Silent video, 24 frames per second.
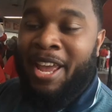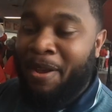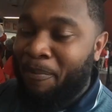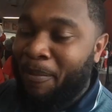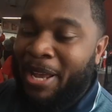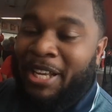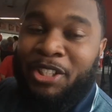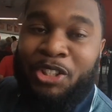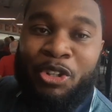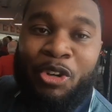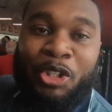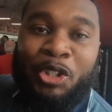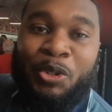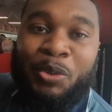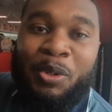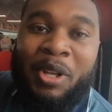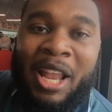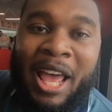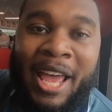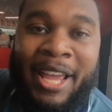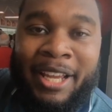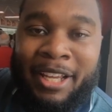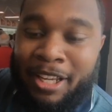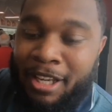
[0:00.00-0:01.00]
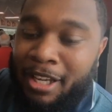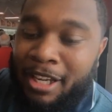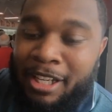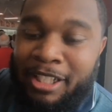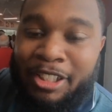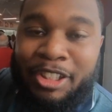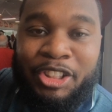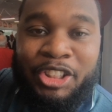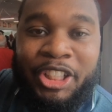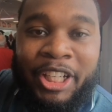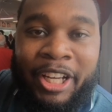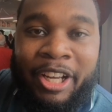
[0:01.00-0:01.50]
Make sure you like,
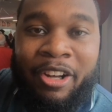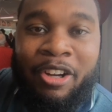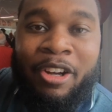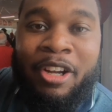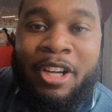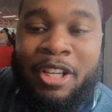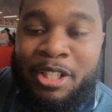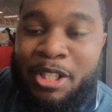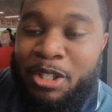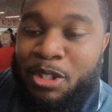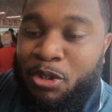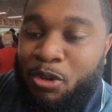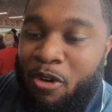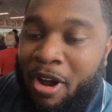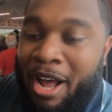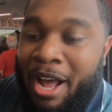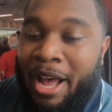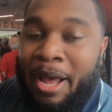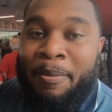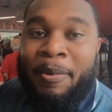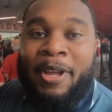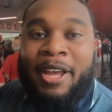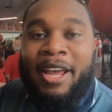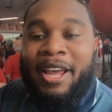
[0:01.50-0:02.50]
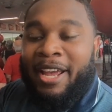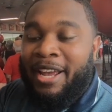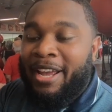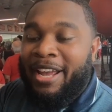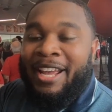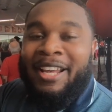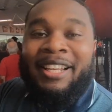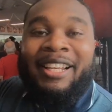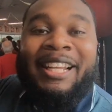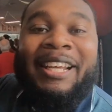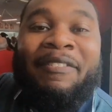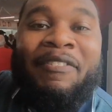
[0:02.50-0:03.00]
share, subscribe,
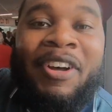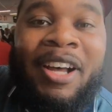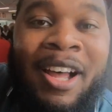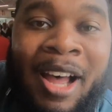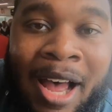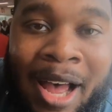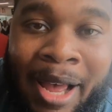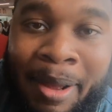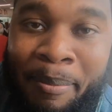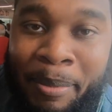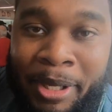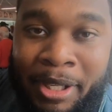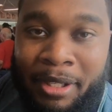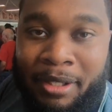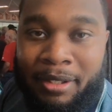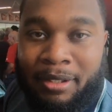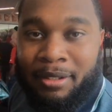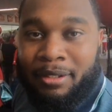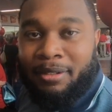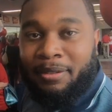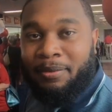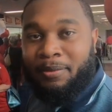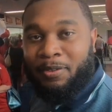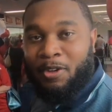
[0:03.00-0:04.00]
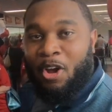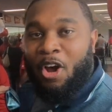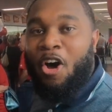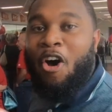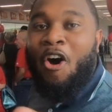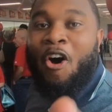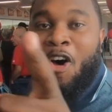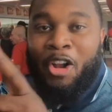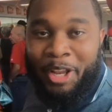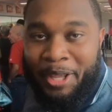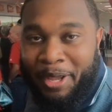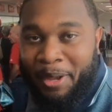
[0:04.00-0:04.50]
and leave a comment.
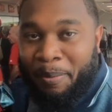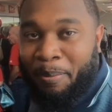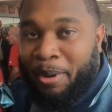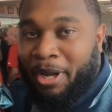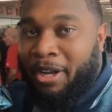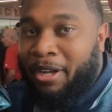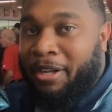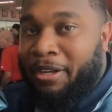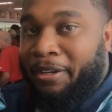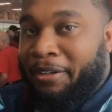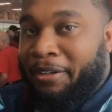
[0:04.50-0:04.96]
All of the above.